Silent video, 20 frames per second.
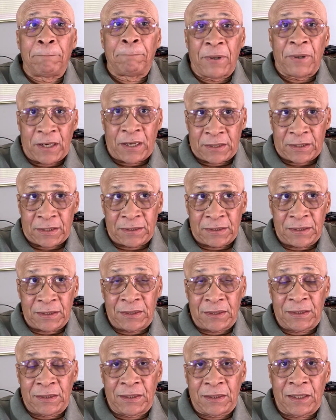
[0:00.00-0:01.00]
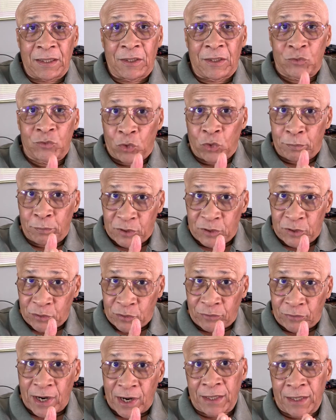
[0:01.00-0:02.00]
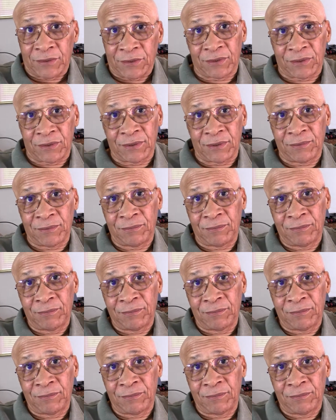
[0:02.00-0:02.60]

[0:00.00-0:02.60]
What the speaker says: But don't be surprised,